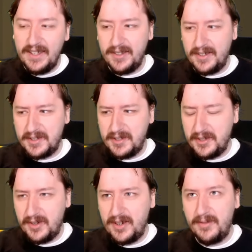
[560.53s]
You can also
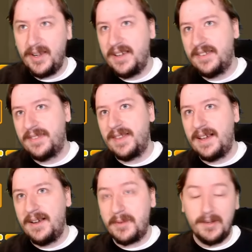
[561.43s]
do it with
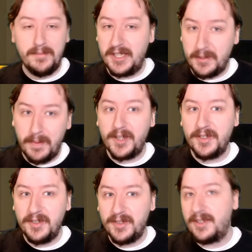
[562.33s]
Company
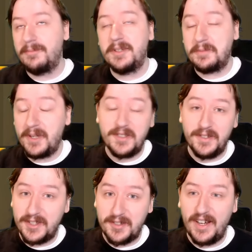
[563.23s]
Special. Company Special
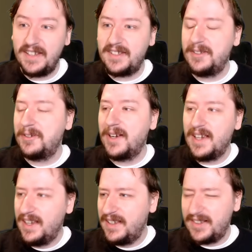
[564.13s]
looks great too.
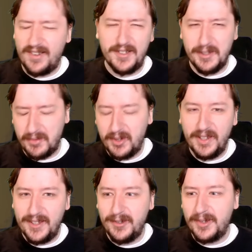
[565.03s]
There are some
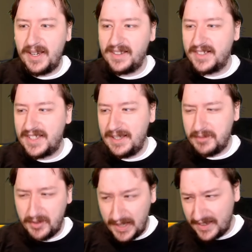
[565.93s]
really cool color
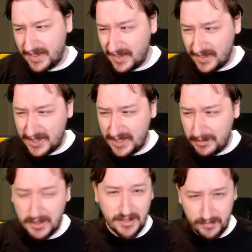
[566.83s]
schemes. The regular color
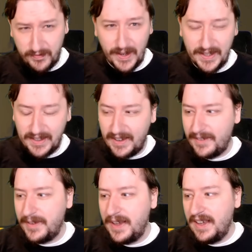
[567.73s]
scheme is fine
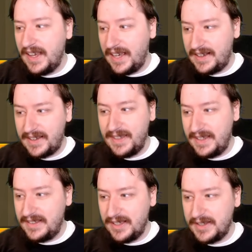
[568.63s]
enough, and I
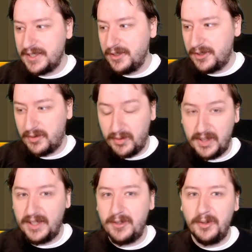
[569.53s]
think it does look
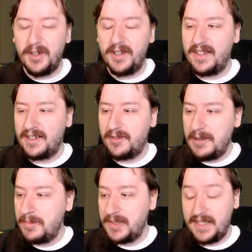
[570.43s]
really cool on a lot of the
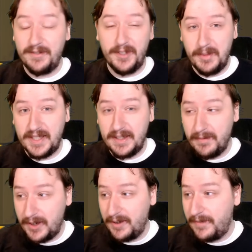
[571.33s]
weapons. Definitely makes
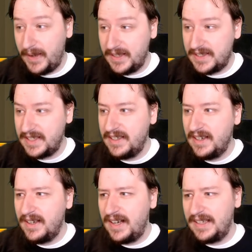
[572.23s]
them very fancy.
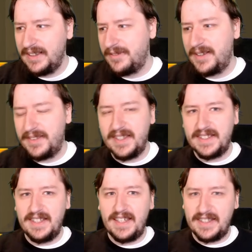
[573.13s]
I love it on
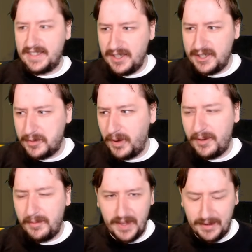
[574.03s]
things like the Sludge
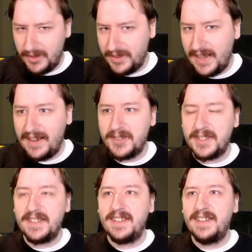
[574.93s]
Pump, the
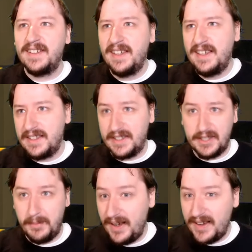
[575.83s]
M1000, the
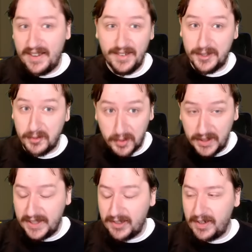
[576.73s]
Sabata looks
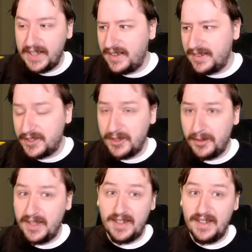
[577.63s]
really great. There's so
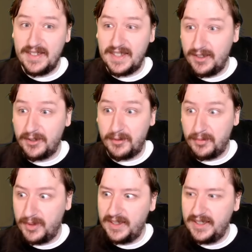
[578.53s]
many of the guns that look
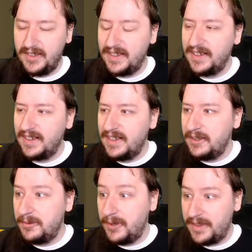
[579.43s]
really good
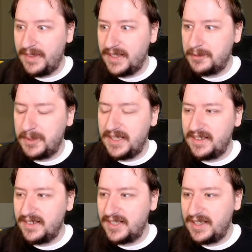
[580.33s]
with this
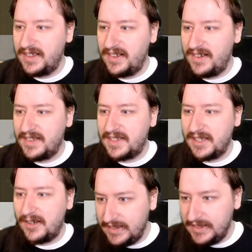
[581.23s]
particular skin on.
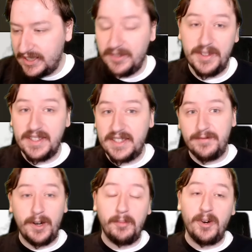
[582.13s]
So this
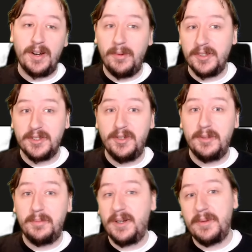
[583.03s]
framework I'm also going
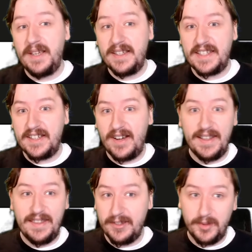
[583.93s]
to put up into S tier.
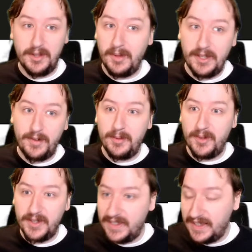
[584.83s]
I think it's one of the best
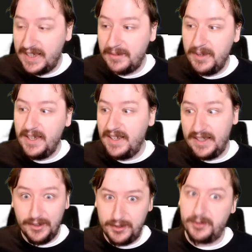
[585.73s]
frameworks in the game.
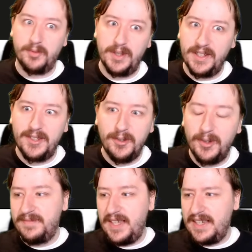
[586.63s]
It looks really
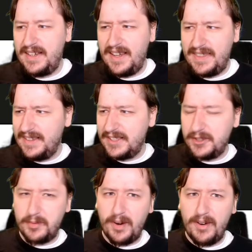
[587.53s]
cool, and I think
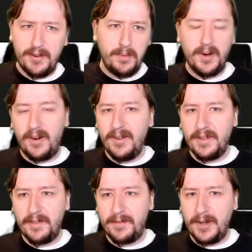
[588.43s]
this is where I would put
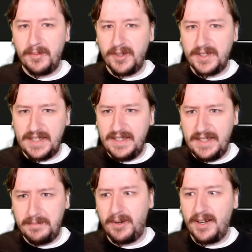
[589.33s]
all of the frameworks in
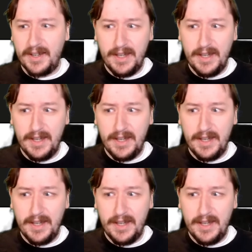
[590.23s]
Deep Rock.